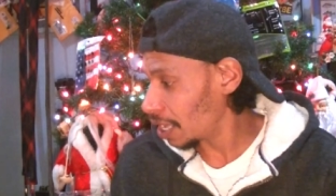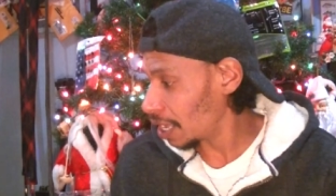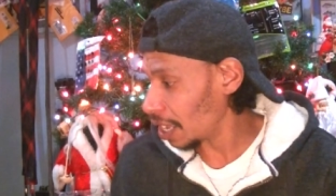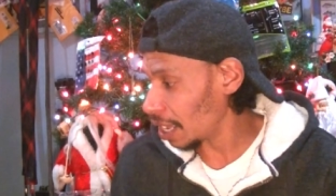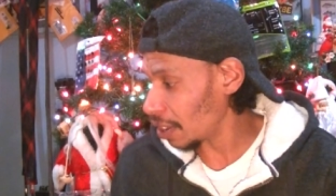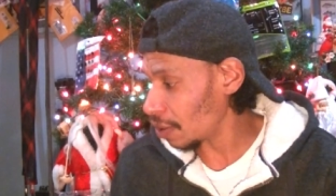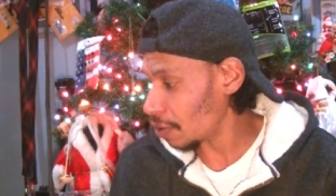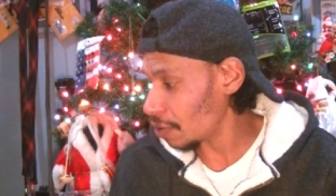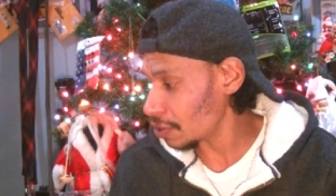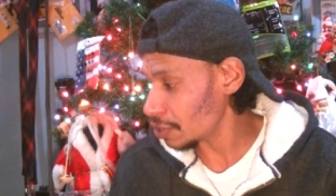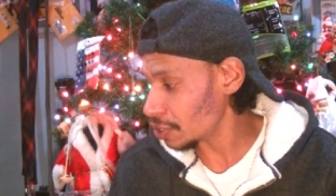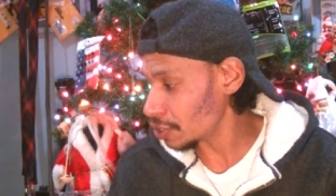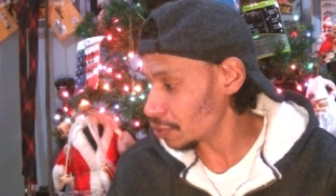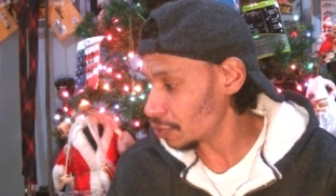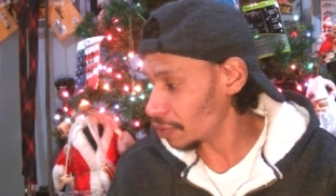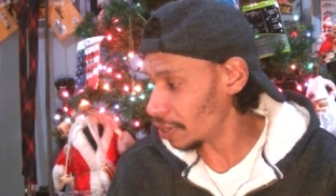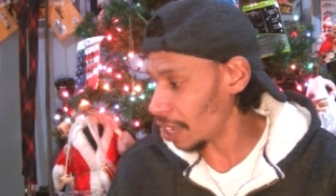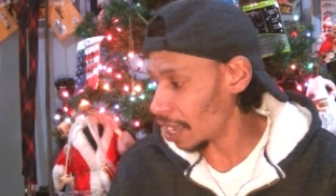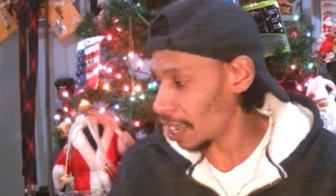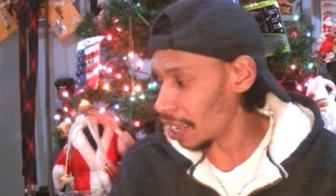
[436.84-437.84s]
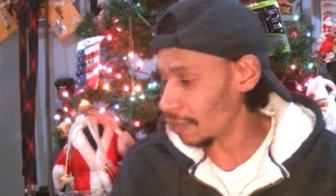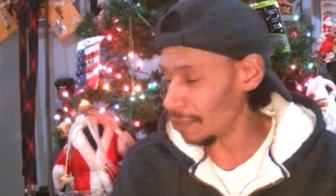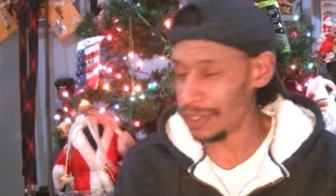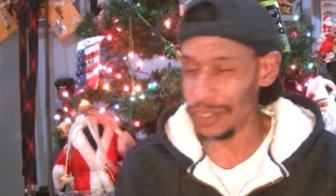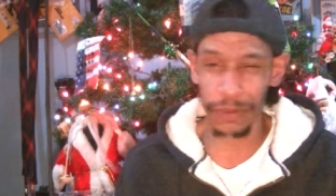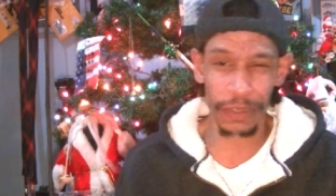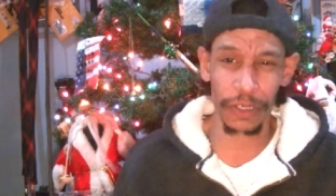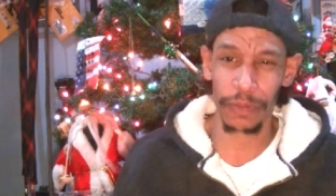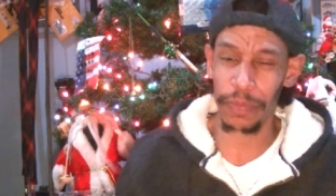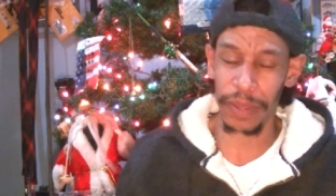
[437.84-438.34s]
I also got,
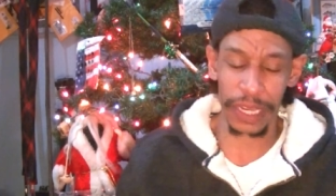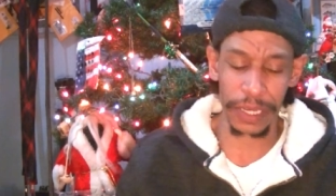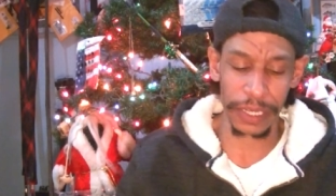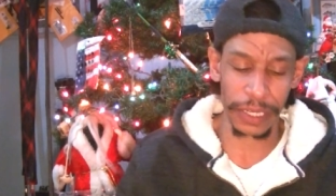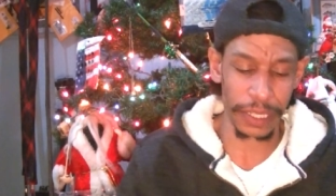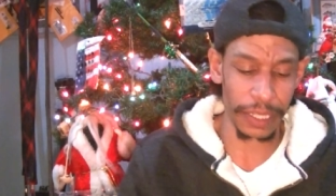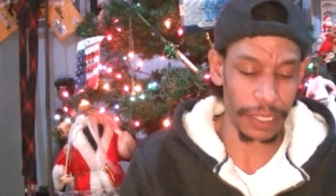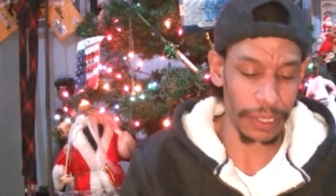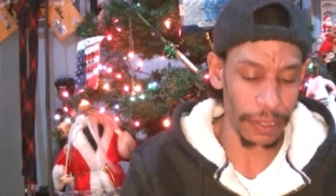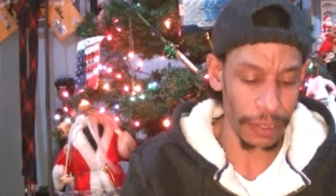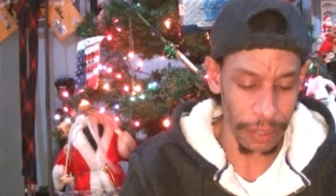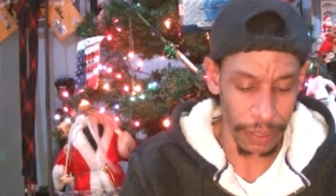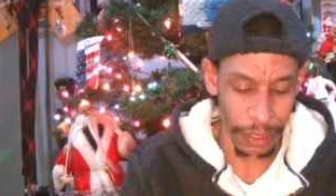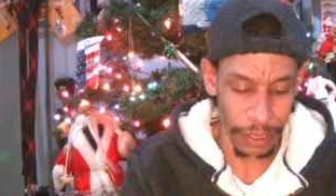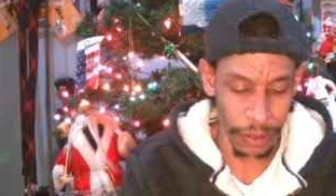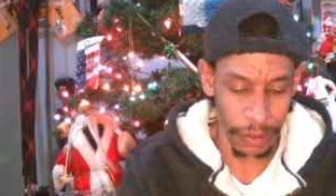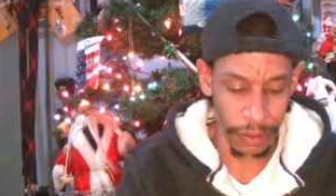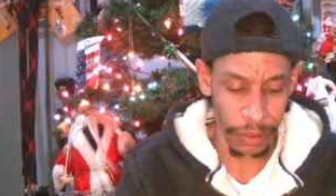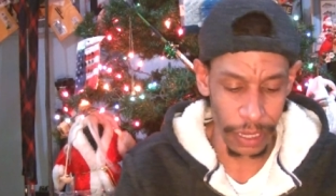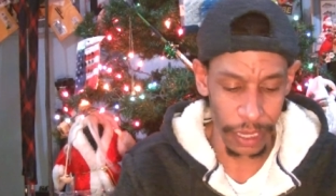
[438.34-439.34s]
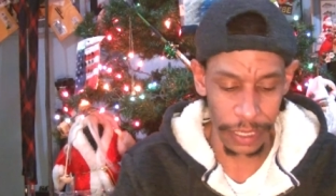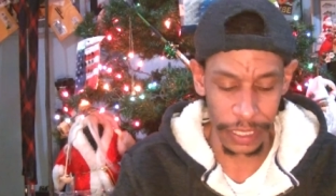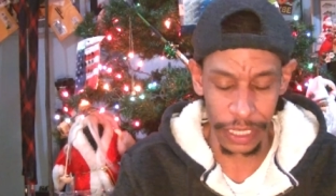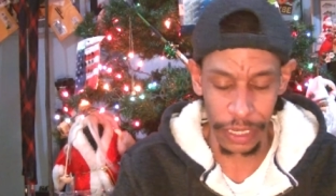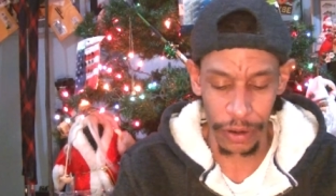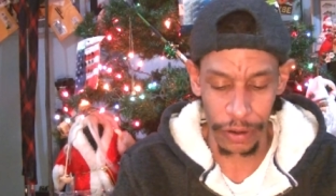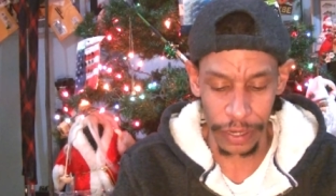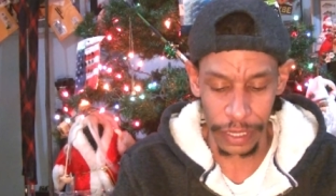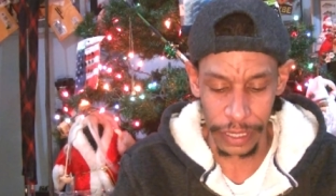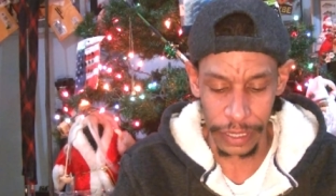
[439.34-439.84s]
which are just basically little, little uh,
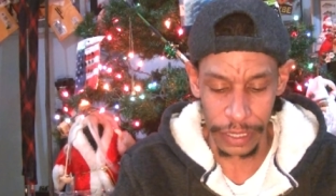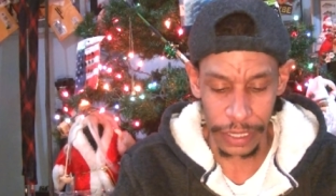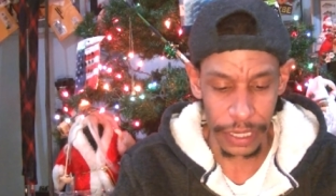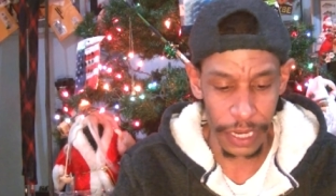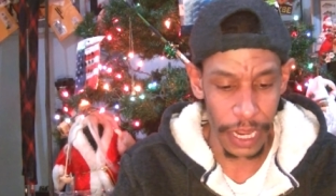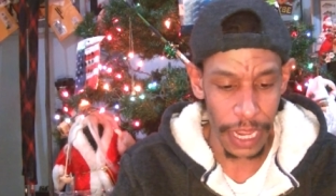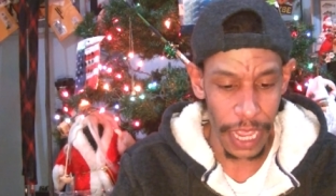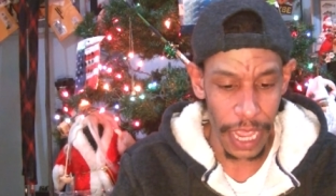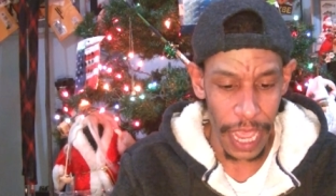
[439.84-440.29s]
TRDs.